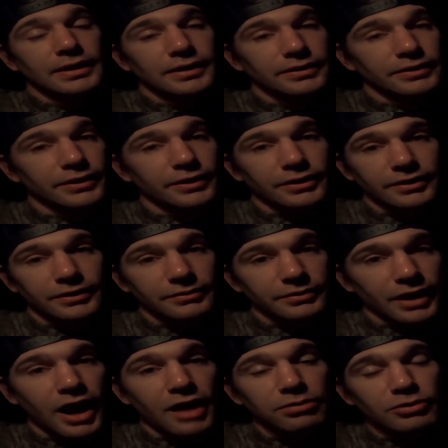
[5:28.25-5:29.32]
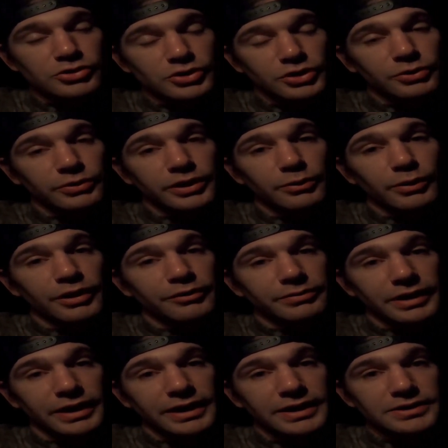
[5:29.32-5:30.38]
the gobblers are going to get away from the
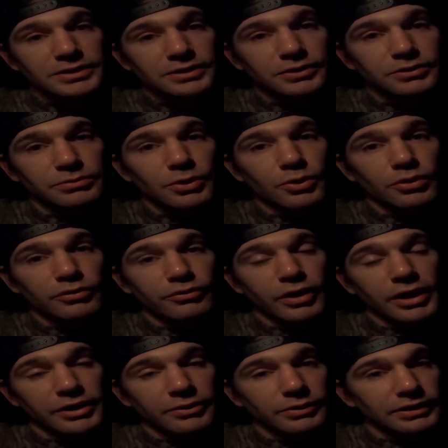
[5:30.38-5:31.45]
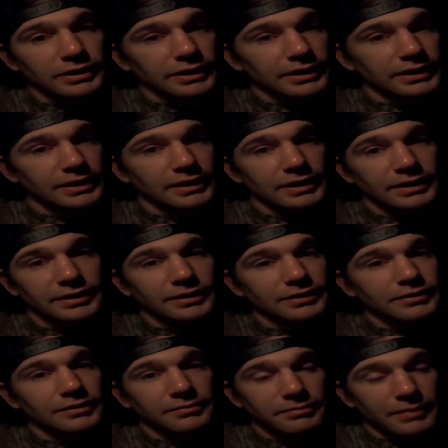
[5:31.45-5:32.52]
hens a little more frequently.
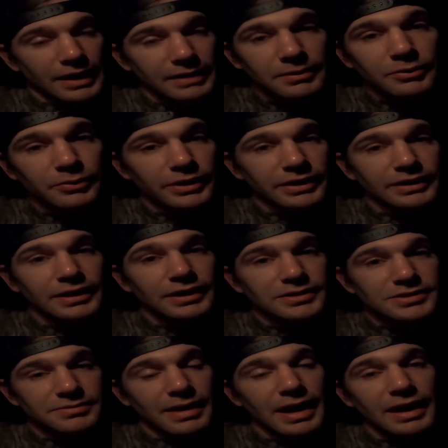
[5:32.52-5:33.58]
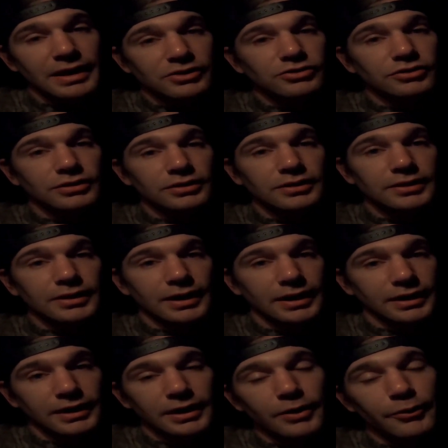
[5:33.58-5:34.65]
Maybe we can get some action
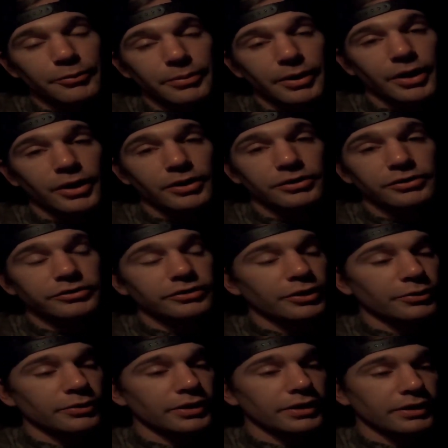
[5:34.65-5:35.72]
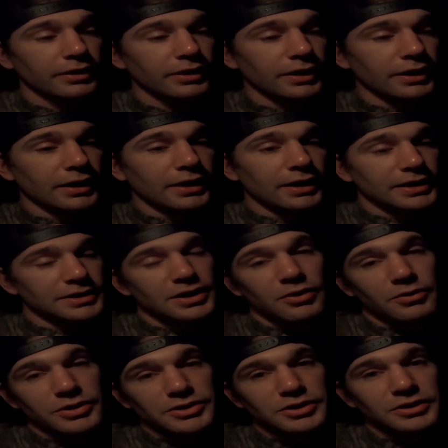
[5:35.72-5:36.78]
and get on a bird. So it's
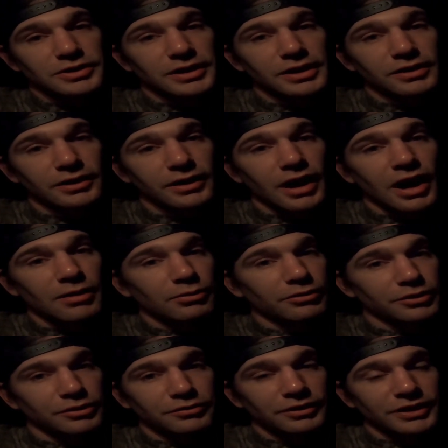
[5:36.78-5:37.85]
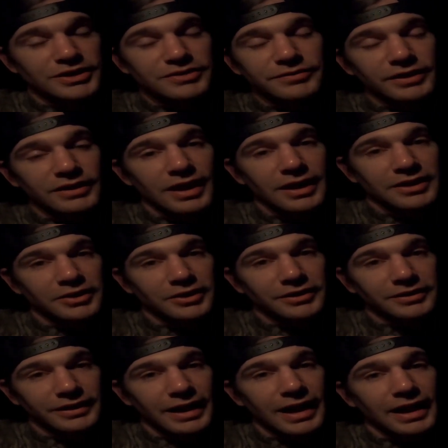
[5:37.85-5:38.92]
always good to hear a gobble. You at least feel like you're in
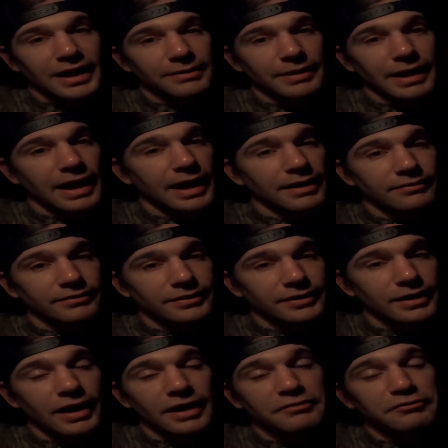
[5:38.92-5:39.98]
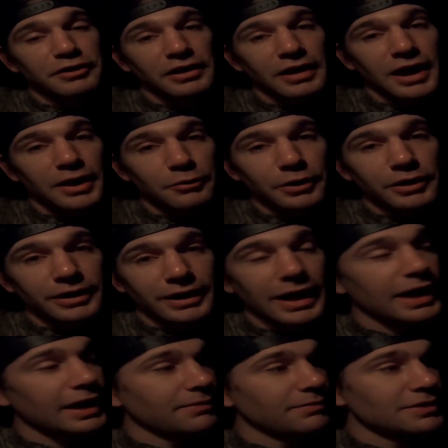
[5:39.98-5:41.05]
the game, and I have not felt like we're in the
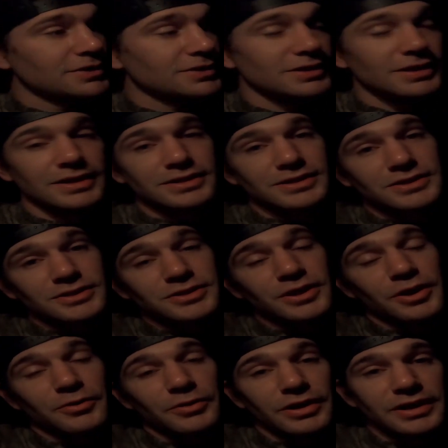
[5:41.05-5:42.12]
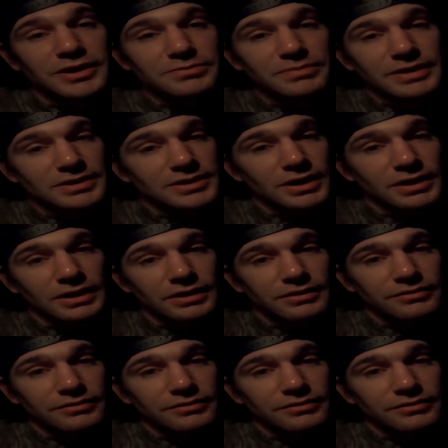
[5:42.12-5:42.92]
game this season. So it's been tough,